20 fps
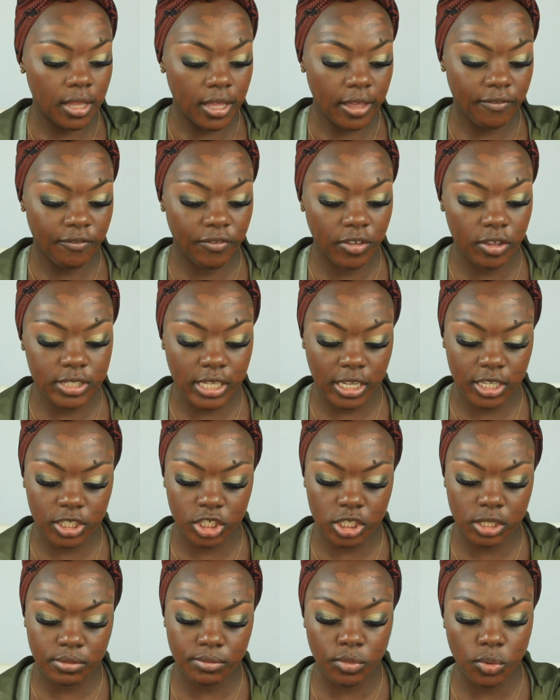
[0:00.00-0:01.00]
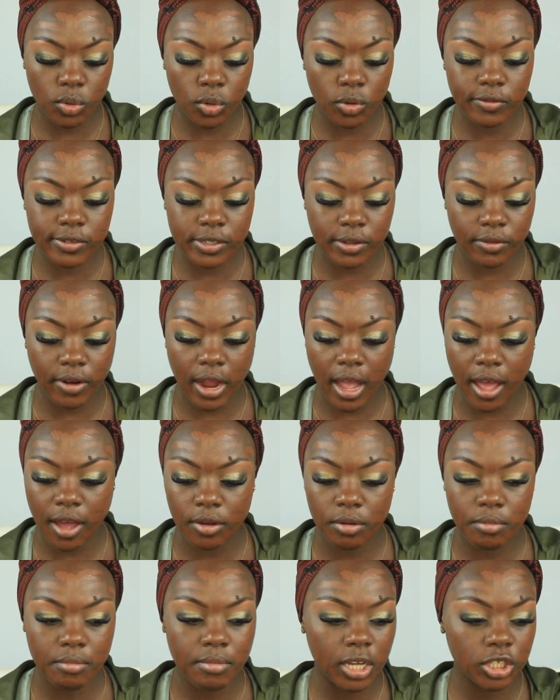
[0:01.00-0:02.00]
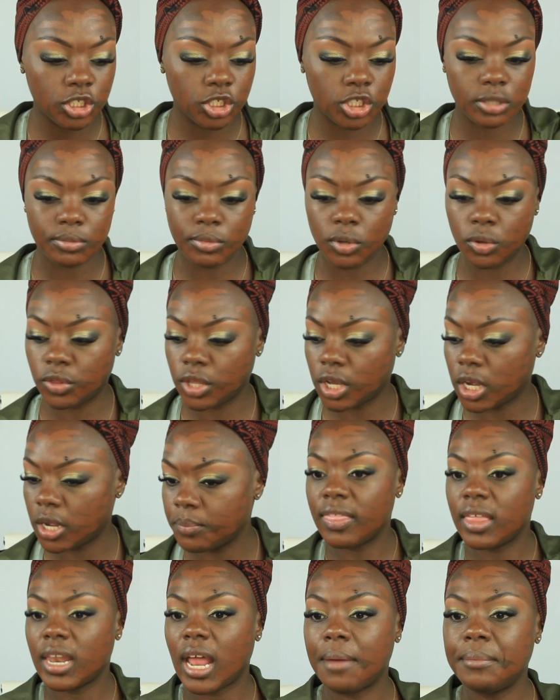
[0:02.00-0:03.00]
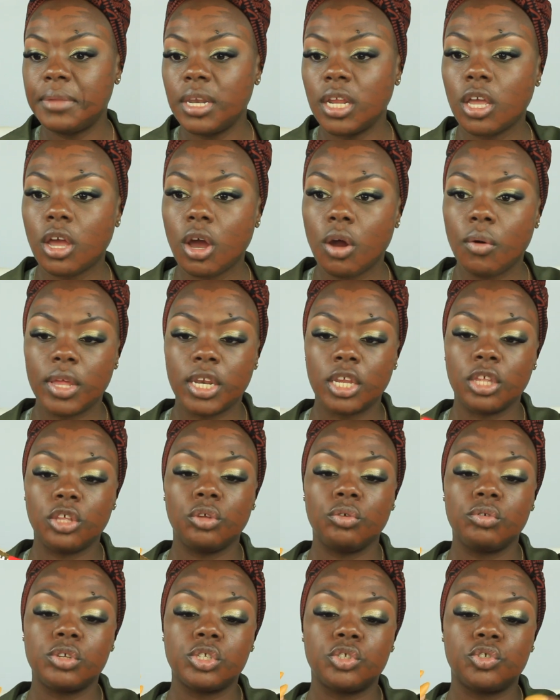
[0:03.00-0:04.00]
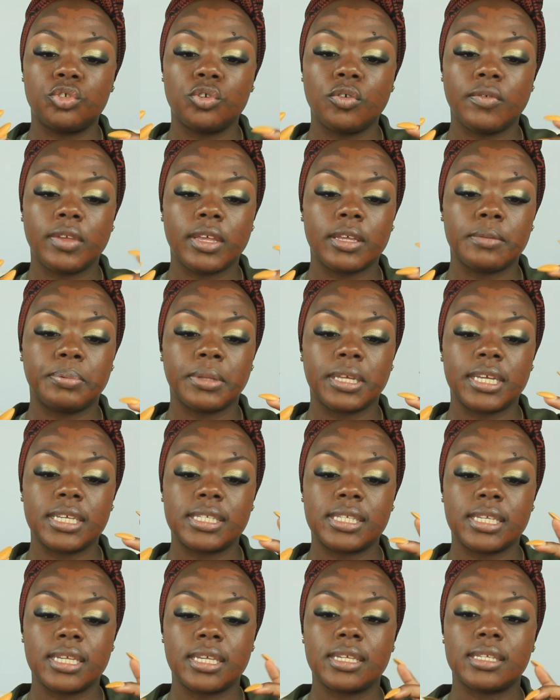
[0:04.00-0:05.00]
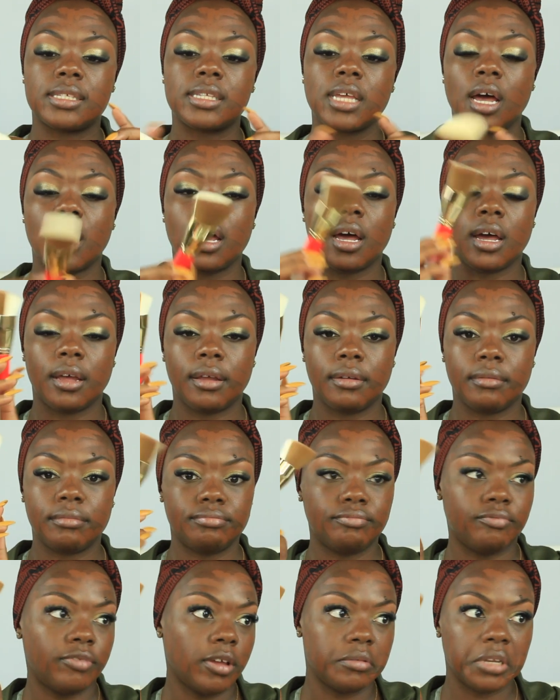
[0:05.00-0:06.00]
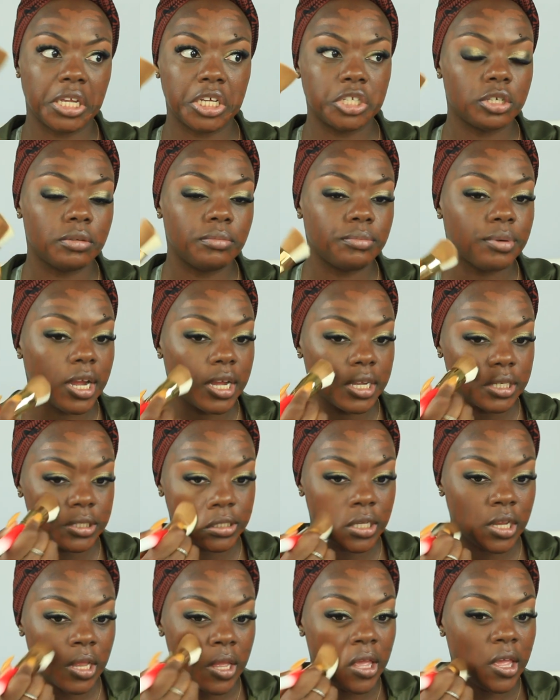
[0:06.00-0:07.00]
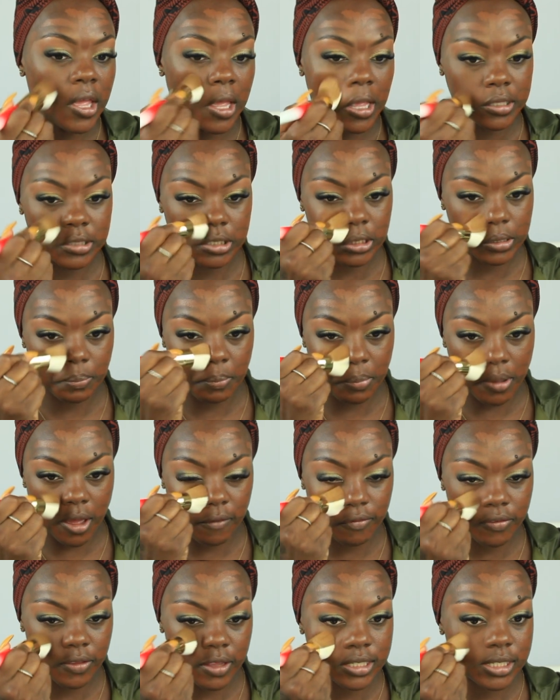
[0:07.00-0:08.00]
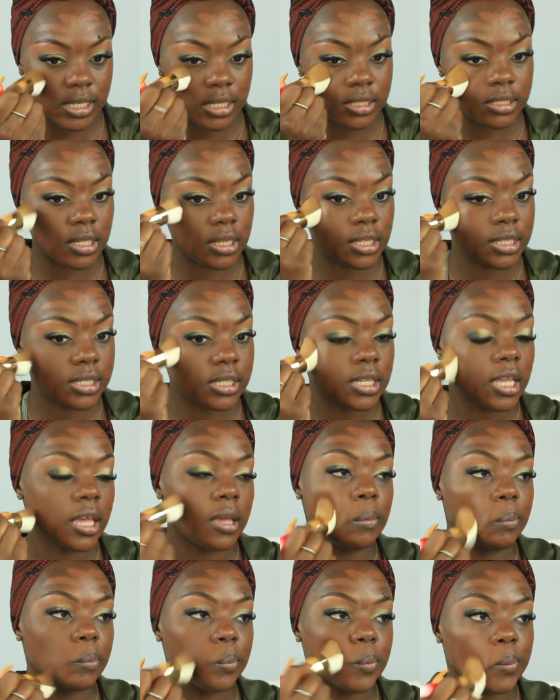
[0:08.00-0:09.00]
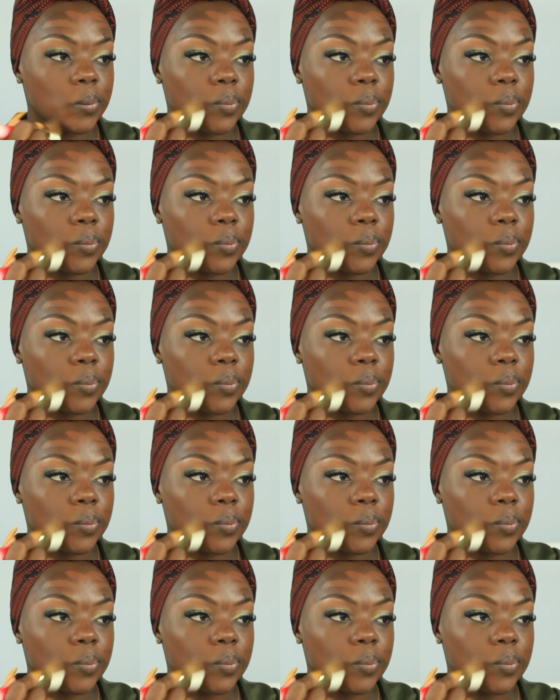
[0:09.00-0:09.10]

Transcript: feels like it just moves around much smoother. And then I'm going to go in and use Juvia Place's foundation brush and just buff this into the skin.